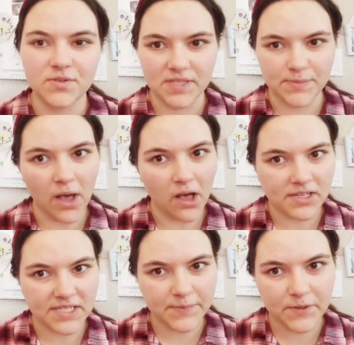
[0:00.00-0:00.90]
as
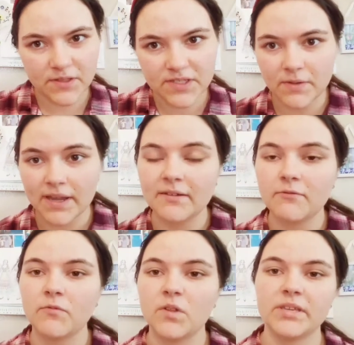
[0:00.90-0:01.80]
possible, so
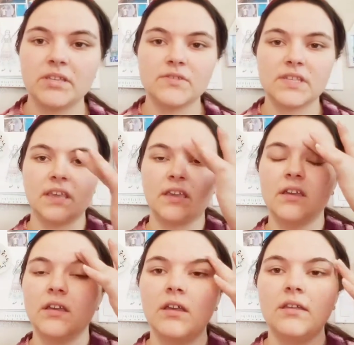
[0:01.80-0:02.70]
I will be
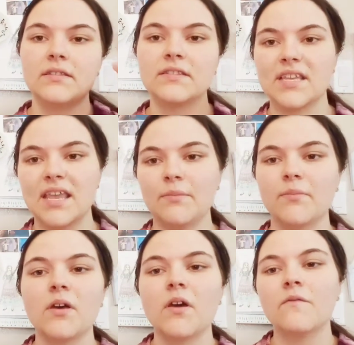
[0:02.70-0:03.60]
using the
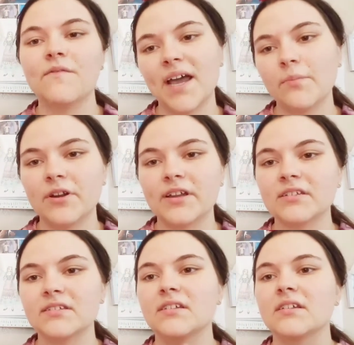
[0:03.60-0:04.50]
same
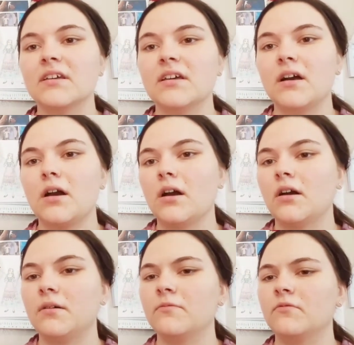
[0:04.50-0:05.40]
fabric,
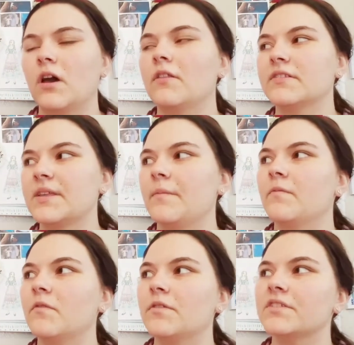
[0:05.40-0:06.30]

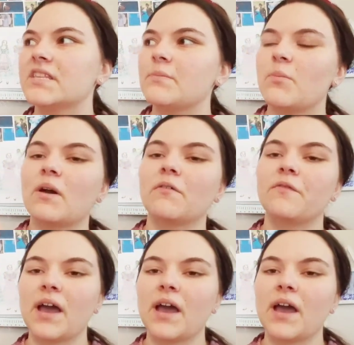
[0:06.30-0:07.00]
the same amount of